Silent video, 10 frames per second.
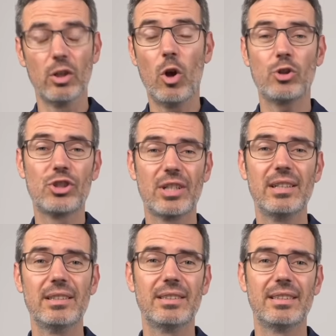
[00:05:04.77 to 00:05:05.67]

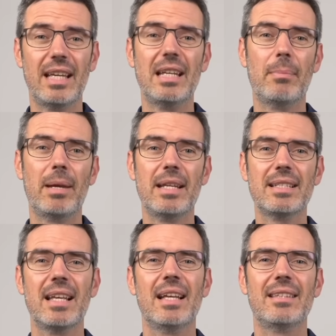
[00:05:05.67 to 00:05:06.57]
logical
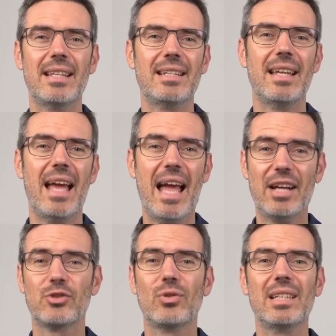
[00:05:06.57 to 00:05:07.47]
database that
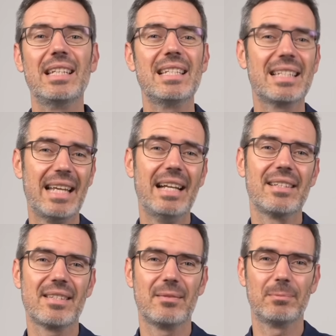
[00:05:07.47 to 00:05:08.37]
actually
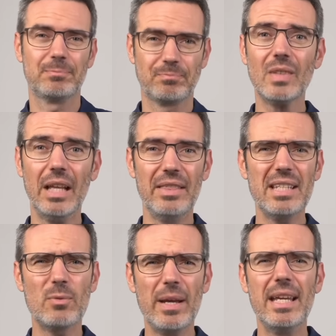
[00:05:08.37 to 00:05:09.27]
scales.
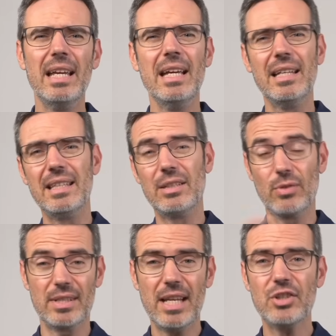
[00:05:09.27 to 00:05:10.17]
This way, the
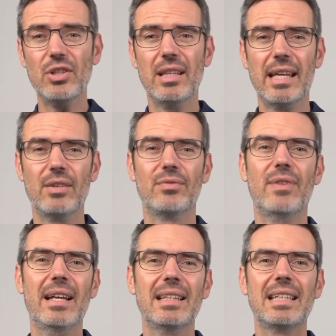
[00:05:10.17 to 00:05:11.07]
transactional layer
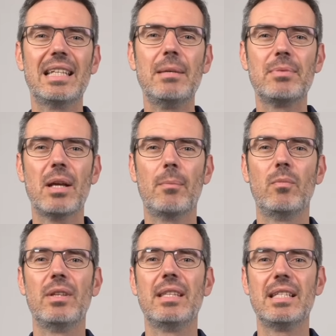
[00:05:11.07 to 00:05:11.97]
finally keeps up
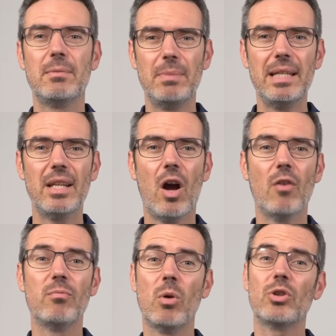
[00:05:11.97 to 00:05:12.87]
with the speed
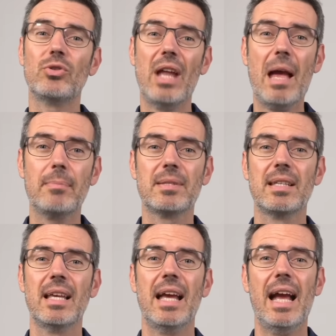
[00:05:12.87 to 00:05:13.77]
of modern apps
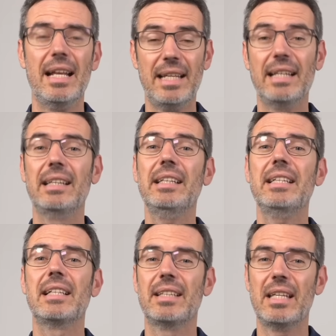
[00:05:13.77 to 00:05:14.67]
and
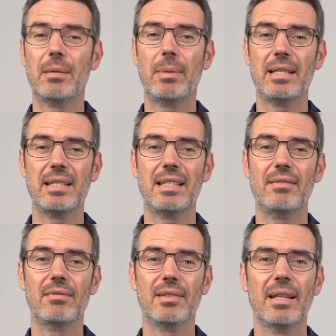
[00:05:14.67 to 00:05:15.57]
analytical databases
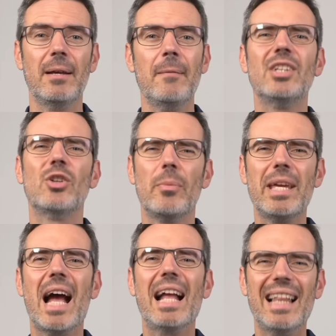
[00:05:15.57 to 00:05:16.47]
even. You know
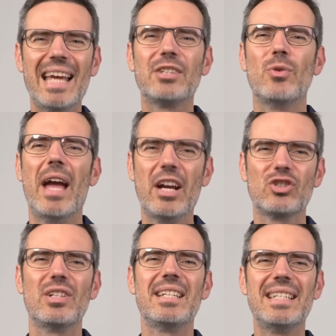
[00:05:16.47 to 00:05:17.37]
me, I like to
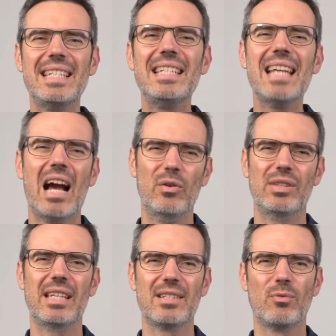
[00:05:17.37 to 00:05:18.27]
actually see how
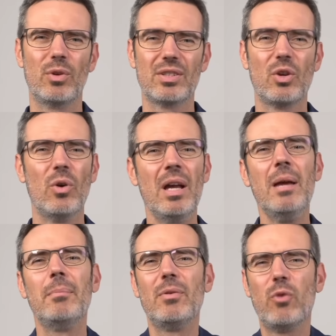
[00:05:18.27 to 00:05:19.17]
things work. So
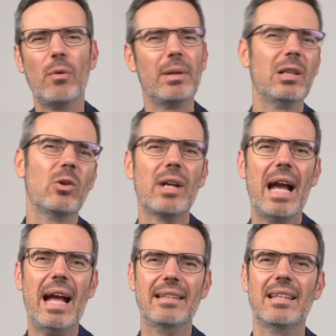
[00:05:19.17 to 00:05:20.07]
before we look
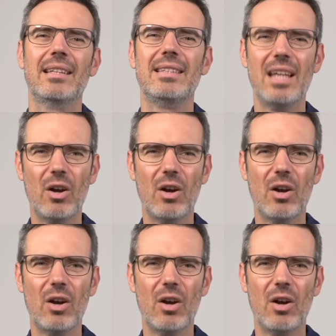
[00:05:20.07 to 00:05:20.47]
at the